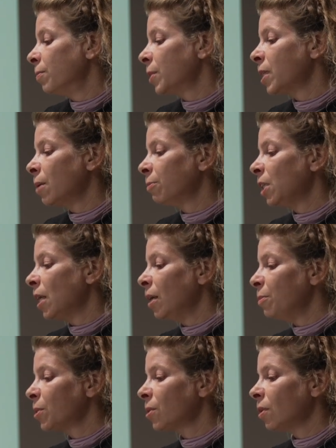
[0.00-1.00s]

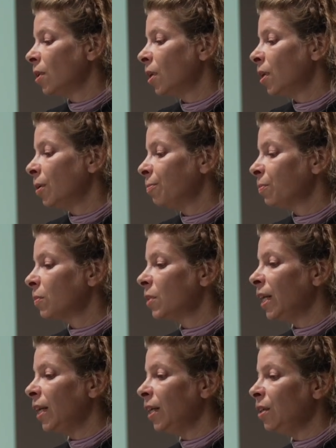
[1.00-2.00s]
Sometimes
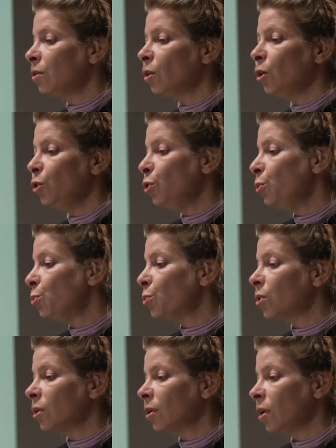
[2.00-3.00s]
they
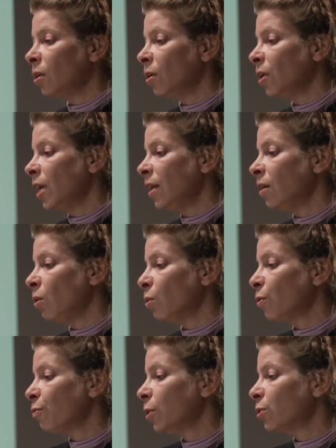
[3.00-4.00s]
use analog
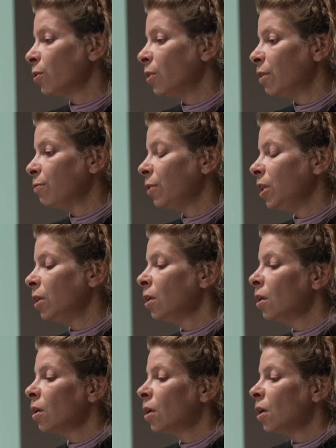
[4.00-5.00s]
photography,
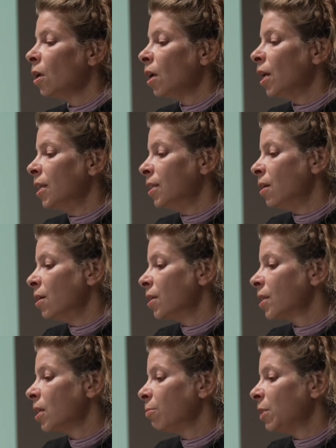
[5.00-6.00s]
and
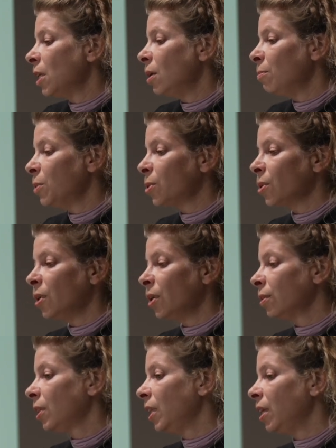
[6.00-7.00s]
sometimes
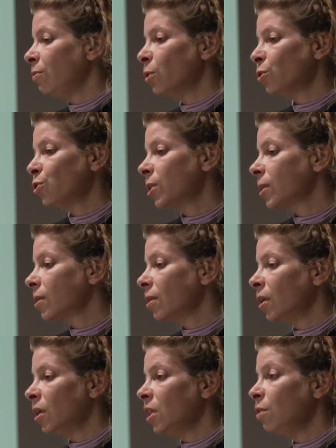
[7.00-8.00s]
they were just
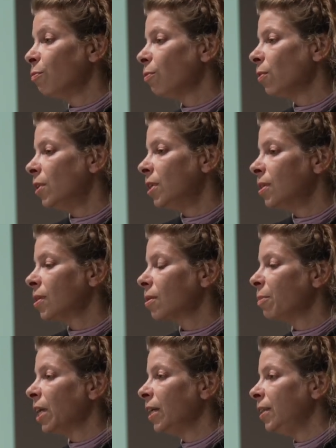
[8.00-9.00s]

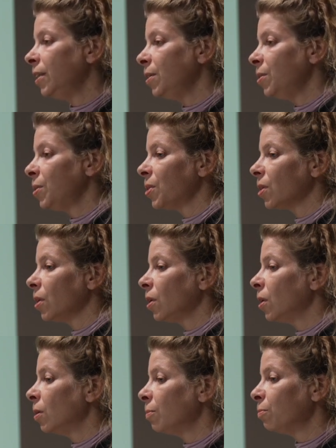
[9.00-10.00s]
influenced by these
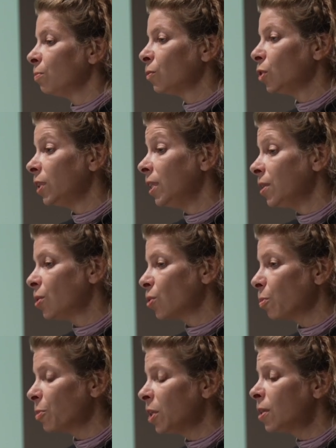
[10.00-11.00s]

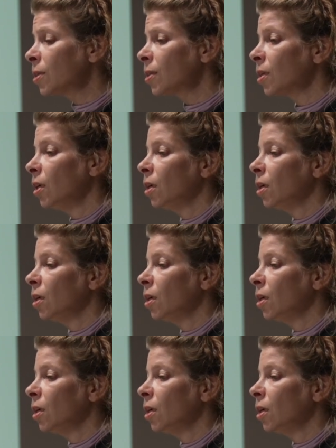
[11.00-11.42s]
topics.